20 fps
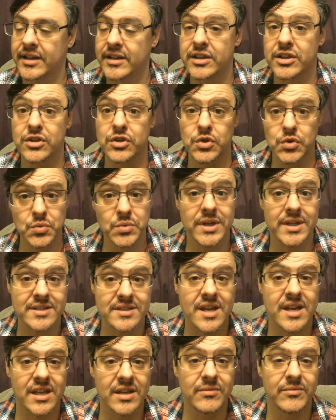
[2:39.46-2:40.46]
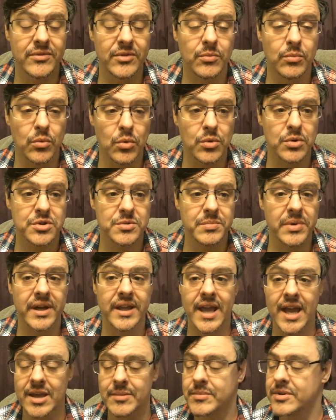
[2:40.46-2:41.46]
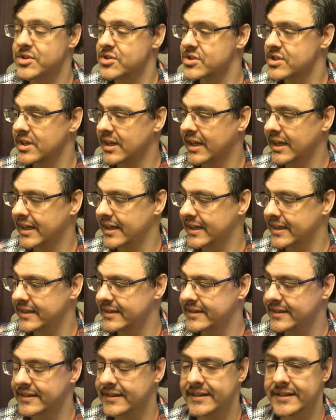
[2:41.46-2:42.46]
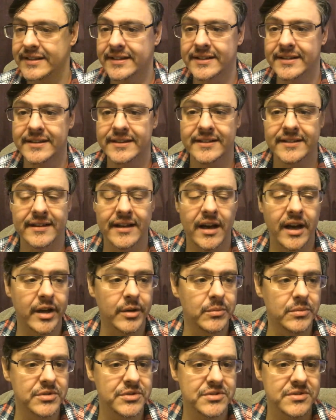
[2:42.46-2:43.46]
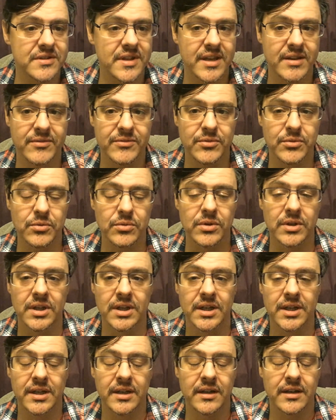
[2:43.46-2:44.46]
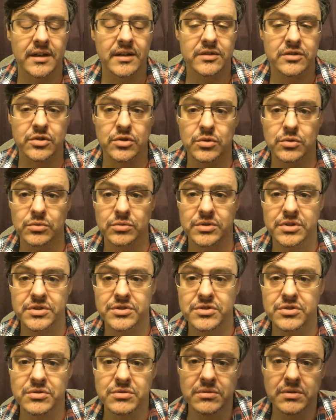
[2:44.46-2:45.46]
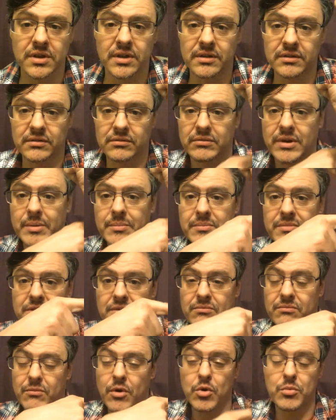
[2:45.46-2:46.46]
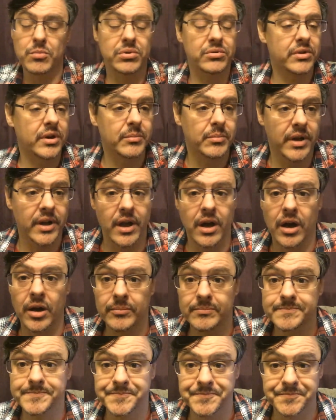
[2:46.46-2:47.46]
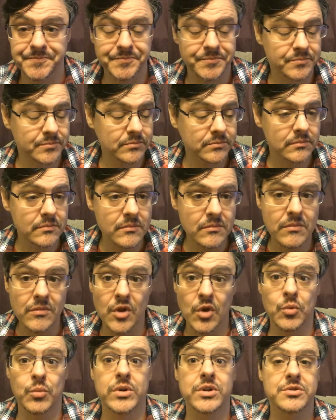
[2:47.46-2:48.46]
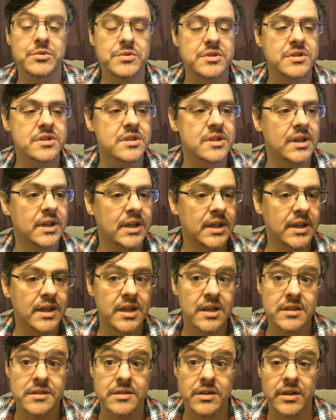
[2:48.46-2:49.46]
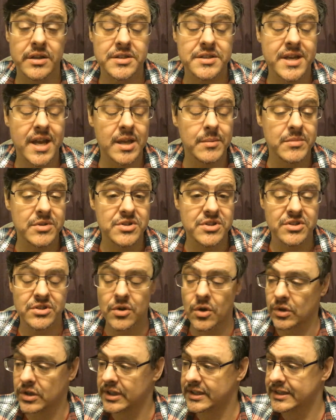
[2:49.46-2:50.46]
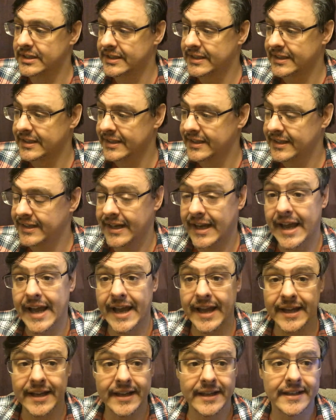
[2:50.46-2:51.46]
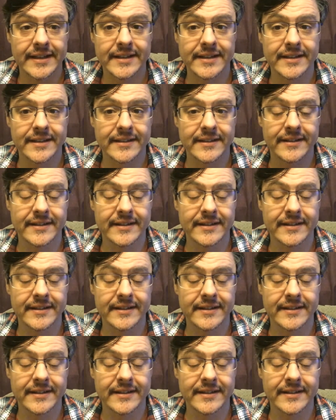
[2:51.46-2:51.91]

You get taken for walks by Hamish." And I was therefore told to wrap the rope around my arm, which was tied to Hamish's collar, and